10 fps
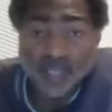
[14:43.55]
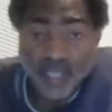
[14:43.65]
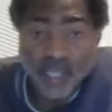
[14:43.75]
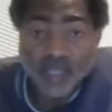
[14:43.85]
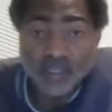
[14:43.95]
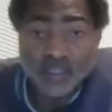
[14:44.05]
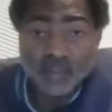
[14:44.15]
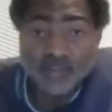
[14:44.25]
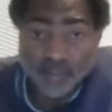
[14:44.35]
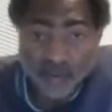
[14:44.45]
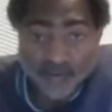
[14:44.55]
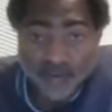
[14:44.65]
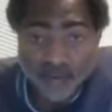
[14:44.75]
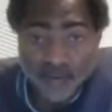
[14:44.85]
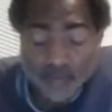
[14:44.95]
kind of a little
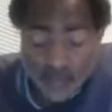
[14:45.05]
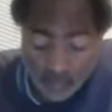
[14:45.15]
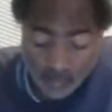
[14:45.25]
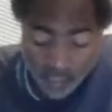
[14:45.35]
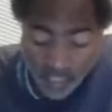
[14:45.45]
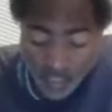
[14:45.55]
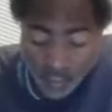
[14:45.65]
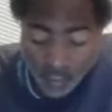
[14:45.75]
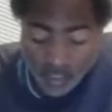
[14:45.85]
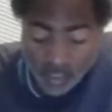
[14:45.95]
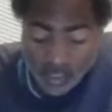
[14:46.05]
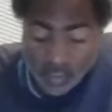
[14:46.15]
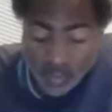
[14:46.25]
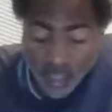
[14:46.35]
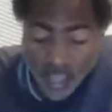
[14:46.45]
different because
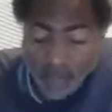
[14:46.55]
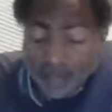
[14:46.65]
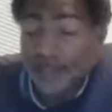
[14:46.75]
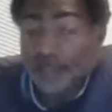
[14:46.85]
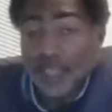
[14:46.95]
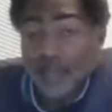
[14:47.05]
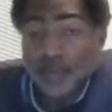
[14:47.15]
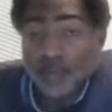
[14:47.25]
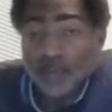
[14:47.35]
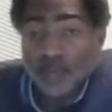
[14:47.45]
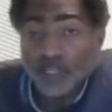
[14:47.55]
our people